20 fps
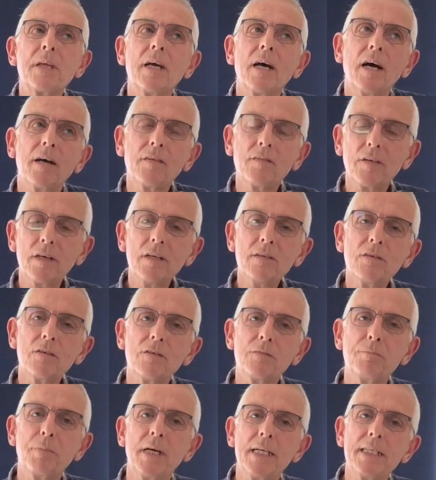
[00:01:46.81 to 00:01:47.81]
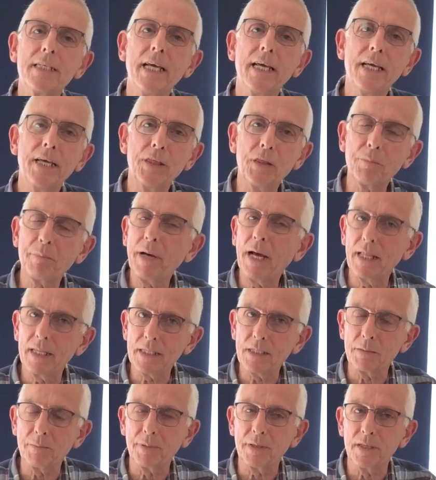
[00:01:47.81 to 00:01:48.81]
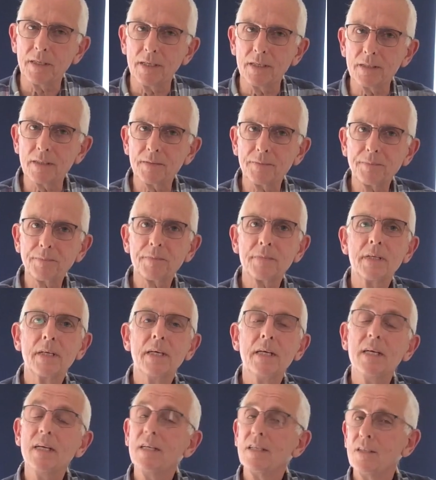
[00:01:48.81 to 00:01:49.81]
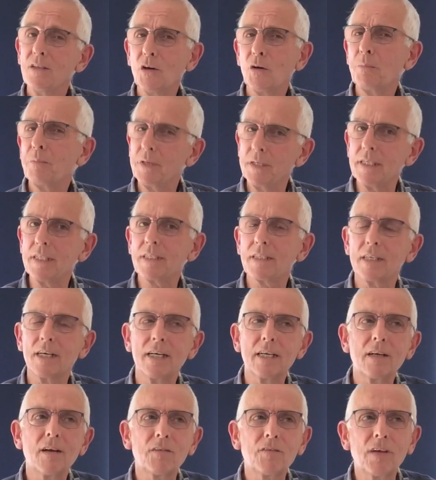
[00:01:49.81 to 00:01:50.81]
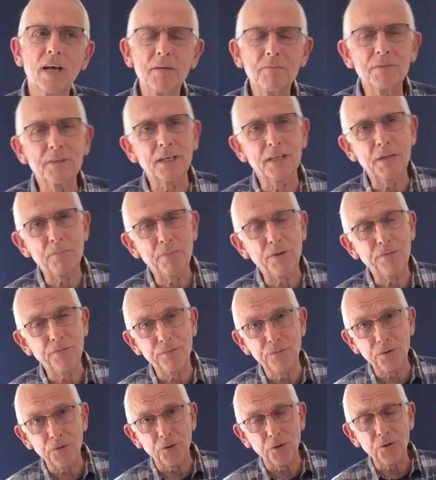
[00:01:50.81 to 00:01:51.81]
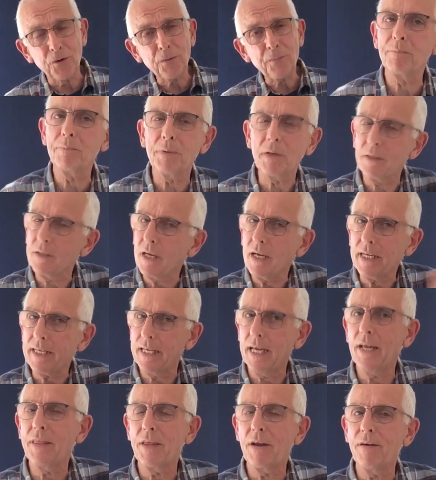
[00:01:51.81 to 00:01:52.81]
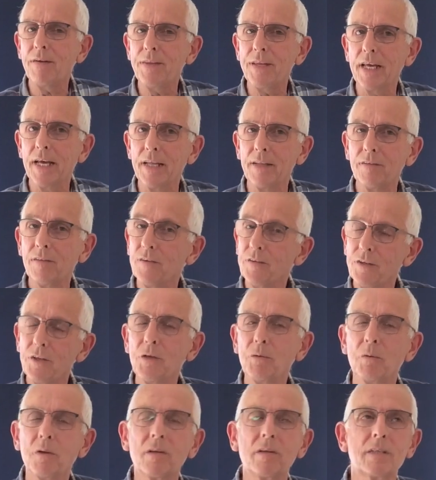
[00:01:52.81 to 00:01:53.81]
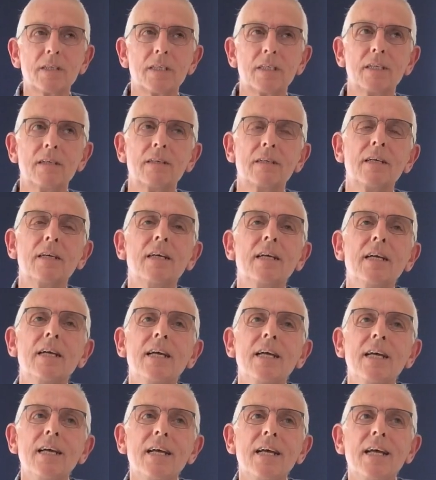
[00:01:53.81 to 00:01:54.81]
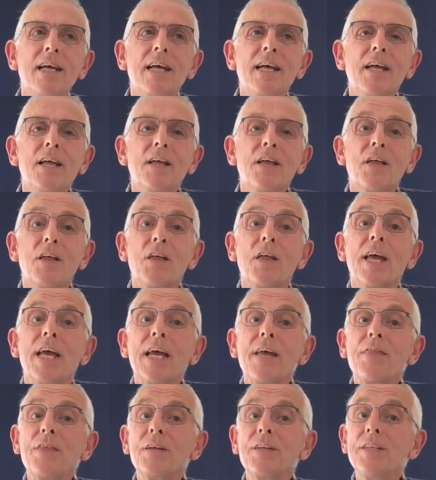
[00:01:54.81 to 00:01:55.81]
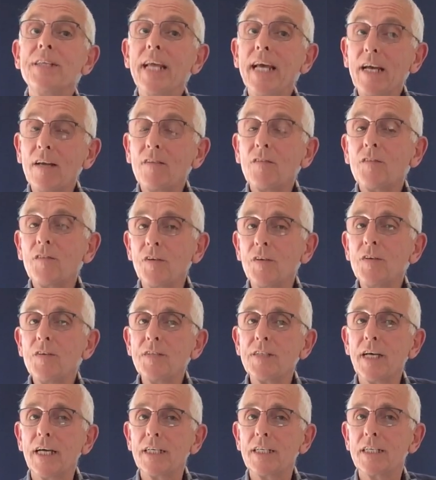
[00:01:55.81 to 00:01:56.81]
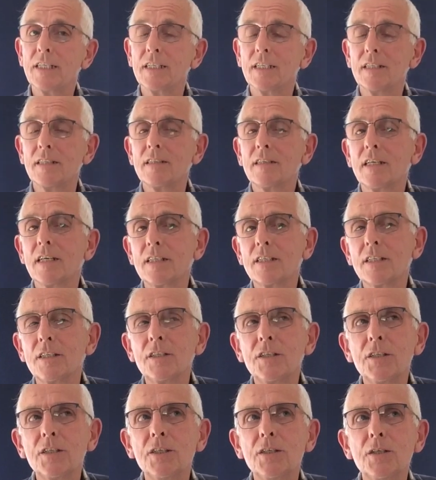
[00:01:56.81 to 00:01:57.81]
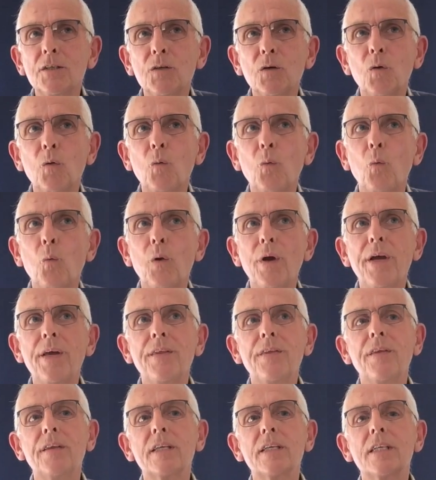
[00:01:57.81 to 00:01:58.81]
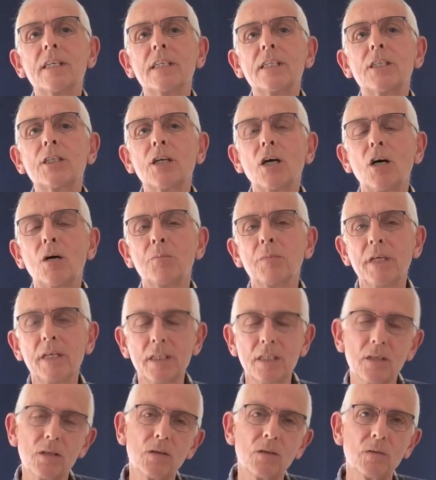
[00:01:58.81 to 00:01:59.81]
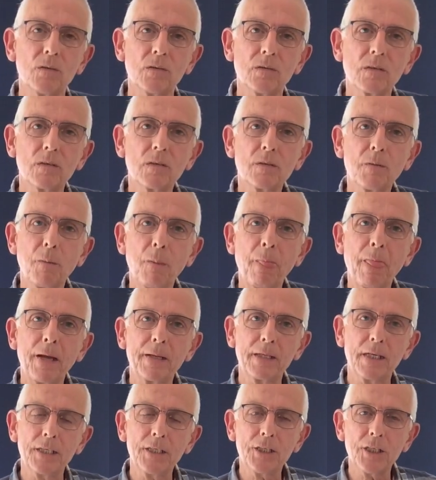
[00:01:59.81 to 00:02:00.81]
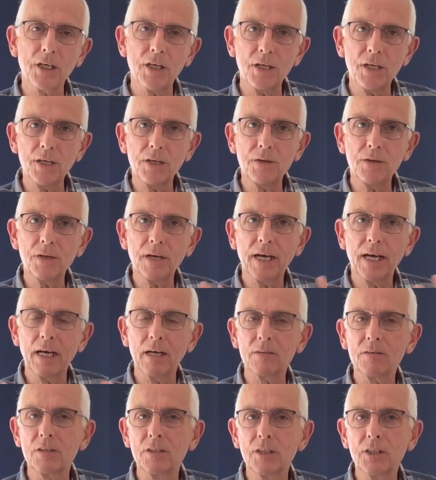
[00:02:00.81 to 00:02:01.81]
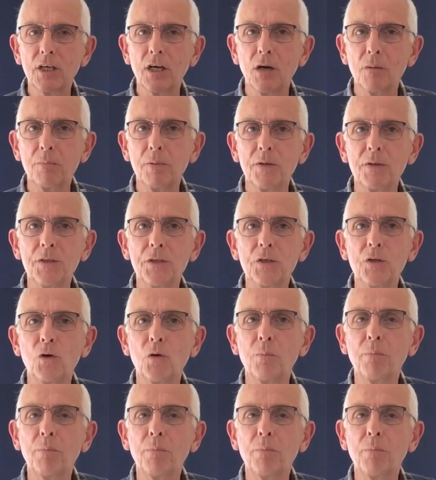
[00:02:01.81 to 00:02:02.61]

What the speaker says: I start off by taking the pallet apart. Not a pretty sight because I haven't done it before, but I get there in the end and you will too. The next two sessions are to do with sharpening tools, and I show you how to sharpen your